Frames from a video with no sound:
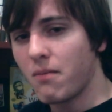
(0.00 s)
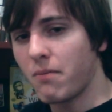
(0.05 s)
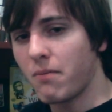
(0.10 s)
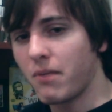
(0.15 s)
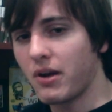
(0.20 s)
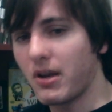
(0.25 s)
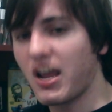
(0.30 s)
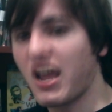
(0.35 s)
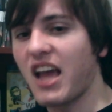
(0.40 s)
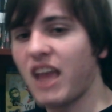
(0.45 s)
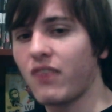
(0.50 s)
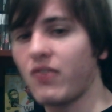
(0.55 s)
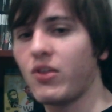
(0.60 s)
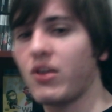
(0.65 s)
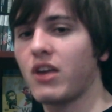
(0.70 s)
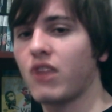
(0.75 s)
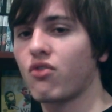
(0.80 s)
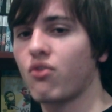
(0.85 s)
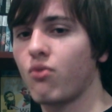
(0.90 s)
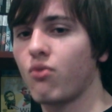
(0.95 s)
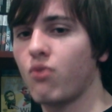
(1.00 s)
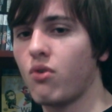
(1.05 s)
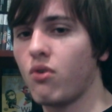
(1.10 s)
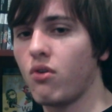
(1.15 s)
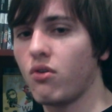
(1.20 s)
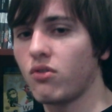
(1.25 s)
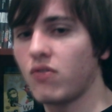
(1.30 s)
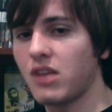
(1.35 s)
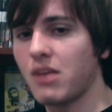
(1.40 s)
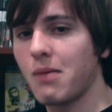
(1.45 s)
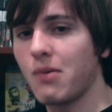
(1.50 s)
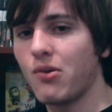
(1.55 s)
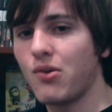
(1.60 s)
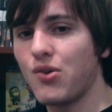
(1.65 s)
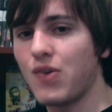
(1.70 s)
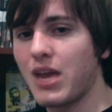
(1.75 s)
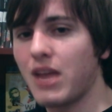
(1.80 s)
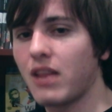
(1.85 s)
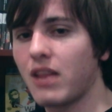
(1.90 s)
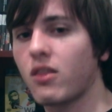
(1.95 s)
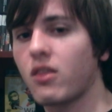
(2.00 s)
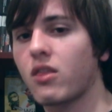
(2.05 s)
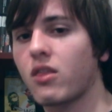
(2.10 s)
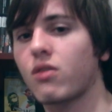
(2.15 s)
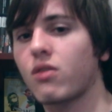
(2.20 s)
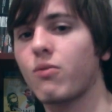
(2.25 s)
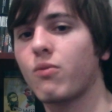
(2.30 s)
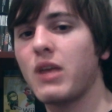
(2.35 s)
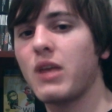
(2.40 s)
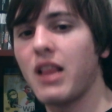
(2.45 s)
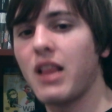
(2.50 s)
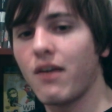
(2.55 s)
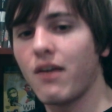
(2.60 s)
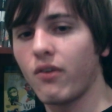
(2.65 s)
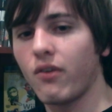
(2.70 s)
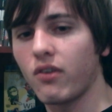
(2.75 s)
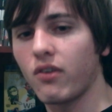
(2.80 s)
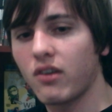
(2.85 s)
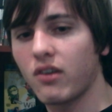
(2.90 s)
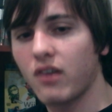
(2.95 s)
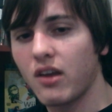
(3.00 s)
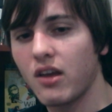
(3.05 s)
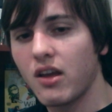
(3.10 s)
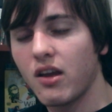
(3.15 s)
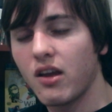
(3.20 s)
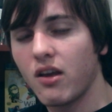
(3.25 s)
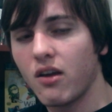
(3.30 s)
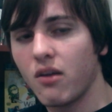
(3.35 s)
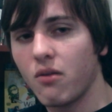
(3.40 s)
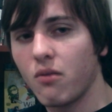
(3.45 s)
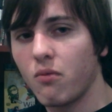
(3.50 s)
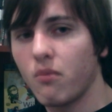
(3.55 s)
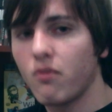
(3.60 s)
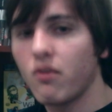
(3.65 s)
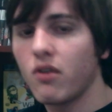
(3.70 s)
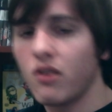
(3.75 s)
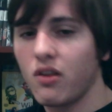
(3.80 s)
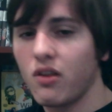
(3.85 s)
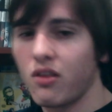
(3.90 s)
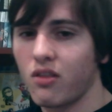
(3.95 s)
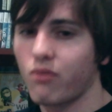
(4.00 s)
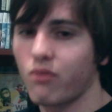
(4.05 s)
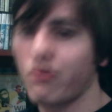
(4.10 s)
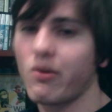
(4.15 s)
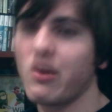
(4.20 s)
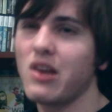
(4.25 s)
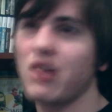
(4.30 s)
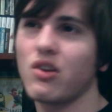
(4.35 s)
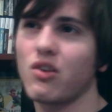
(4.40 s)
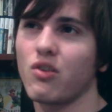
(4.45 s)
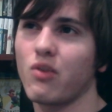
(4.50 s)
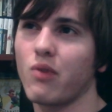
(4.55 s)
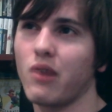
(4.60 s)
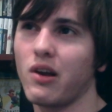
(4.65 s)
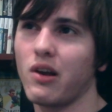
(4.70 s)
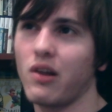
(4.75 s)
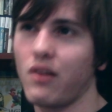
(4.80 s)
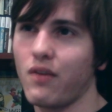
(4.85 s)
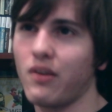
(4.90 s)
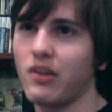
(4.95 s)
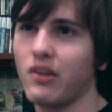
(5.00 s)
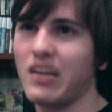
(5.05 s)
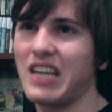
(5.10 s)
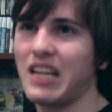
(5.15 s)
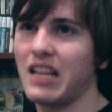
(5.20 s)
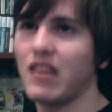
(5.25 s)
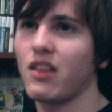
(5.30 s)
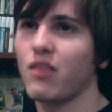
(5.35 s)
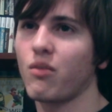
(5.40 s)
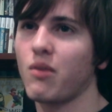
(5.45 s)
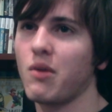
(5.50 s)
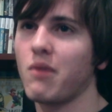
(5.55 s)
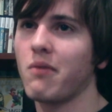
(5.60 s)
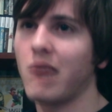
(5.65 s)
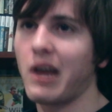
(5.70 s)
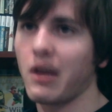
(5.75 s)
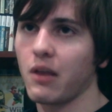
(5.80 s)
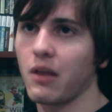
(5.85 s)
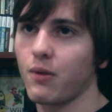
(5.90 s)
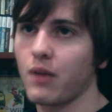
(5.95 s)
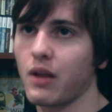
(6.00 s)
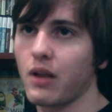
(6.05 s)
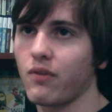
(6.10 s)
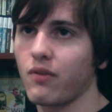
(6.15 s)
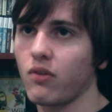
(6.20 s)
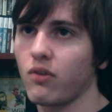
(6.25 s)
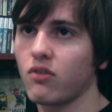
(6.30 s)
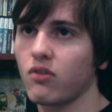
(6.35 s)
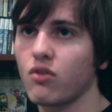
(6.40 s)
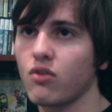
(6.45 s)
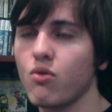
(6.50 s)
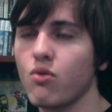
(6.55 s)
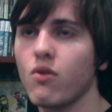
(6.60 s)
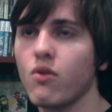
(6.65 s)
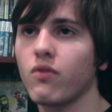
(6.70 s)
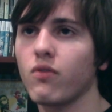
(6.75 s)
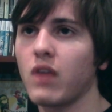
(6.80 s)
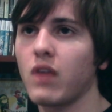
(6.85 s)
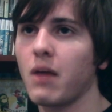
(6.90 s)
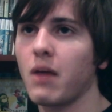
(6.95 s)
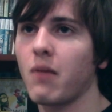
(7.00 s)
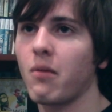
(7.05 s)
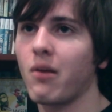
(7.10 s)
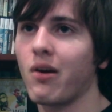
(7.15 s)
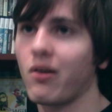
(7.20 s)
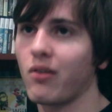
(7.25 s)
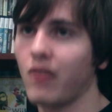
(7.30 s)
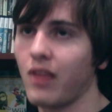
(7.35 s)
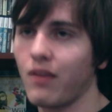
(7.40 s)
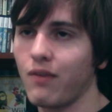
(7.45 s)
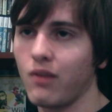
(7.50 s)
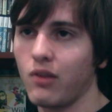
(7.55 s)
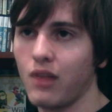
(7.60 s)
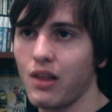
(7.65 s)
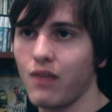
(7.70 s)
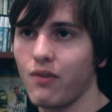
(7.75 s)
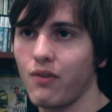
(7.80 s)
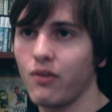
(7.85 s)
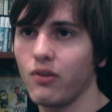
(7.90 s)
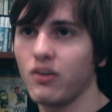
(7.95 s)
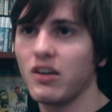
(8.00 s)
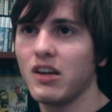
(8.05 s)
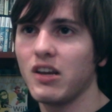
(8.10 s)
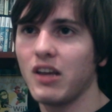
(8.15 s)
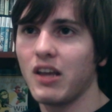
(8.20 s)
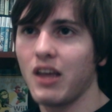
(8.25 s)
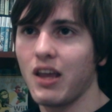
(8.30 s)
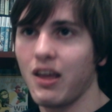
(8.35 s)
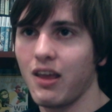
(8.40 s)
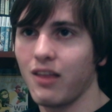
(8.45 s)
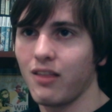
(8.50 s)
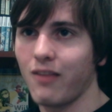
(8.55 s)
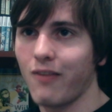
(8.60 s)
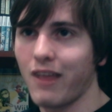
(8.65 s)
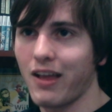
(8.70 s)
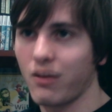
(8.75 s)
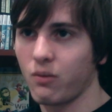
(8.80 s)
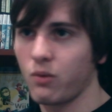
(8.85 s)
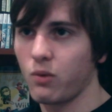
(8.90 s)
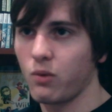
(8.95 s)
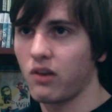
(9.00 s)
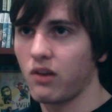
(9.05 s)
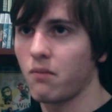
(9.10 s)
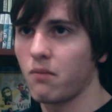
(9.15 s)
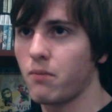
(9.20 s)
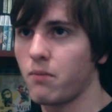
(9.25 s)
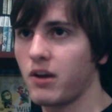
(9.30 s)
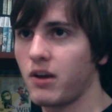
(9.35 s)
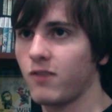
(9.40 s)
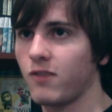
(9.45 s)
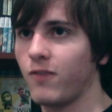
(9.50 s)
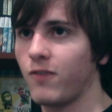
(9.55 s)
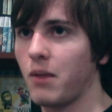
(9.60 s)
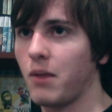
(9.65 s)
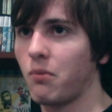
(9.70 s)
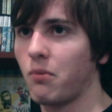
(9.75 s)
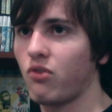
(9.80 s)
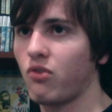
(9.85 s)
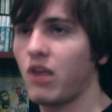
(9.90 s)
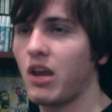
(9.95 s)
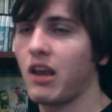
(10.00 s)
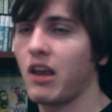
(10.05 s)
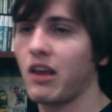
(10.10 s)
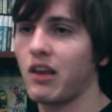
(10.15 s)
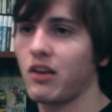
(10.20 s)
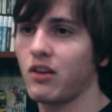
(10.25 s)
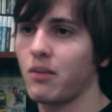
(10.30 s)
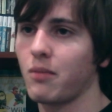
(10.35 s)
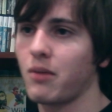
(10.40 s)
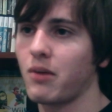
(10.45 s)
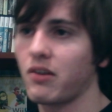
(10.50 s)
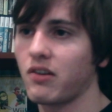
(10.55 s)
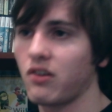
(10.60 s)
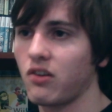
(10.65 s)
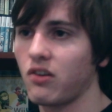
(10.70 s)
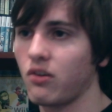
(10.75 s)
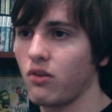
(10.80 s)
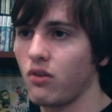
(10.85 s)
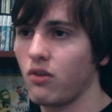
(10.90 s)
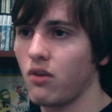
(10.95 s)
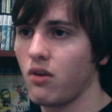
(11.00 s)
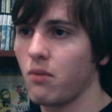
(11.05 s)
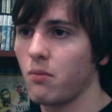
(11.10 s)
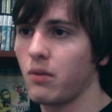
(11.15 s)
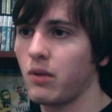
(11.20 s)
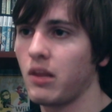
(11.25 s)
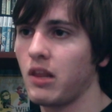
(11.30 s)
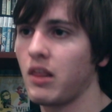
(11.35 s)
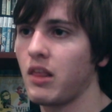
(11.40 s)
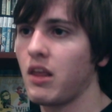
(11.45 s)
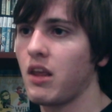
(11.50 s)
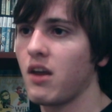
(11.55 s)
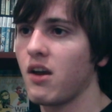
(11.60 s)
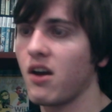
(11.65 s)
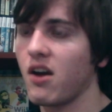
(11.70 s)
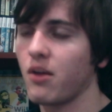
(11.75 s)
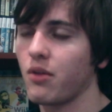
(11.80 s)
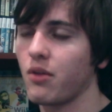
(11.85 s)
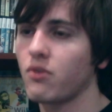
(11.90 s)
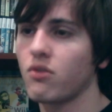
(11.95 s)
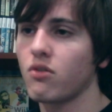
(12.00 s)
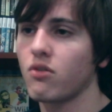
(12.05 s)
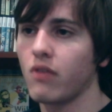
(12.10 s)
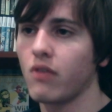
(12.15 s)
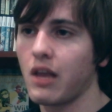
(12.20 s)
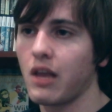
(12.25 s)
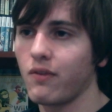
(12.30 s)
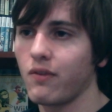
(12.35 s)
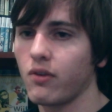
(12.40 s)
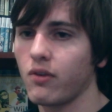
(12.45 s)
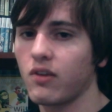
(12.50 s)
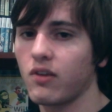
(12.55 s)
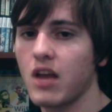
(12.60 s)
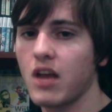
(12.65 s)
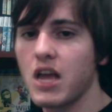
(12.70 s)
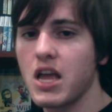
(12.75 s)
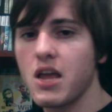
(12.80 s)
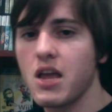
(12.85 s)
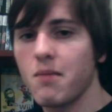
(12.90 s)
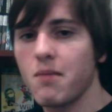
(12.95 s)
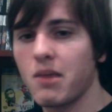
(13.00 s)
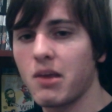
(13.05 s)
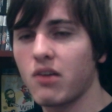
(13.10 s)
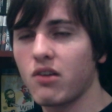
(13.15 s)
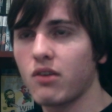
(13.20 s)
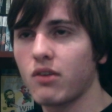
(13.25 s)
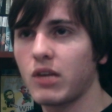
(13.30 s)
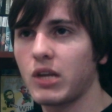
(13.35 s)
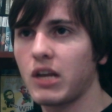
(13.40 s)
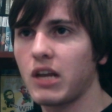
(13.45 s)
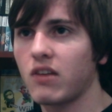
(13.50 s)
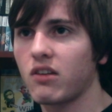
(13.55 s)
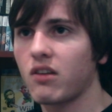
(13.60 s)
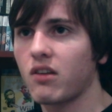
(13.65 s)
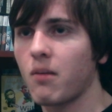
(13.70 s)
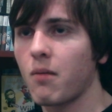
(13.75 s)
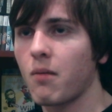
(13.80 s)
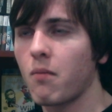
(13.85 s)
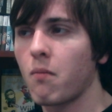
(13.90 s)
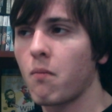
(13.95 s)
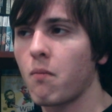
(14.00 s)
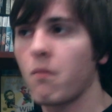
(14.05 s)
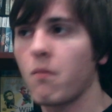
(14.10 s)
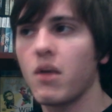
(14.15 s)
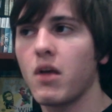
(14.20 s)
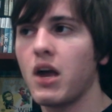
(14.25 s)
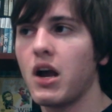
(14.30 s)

But as for the actual demo, you get 3 levels, 3 tutorial levels, and then 3 regular levels. 2 of them are level levels, and the last one is a boss fight, but you can't get to the boss until you complete the other 2 levels, because you have to get some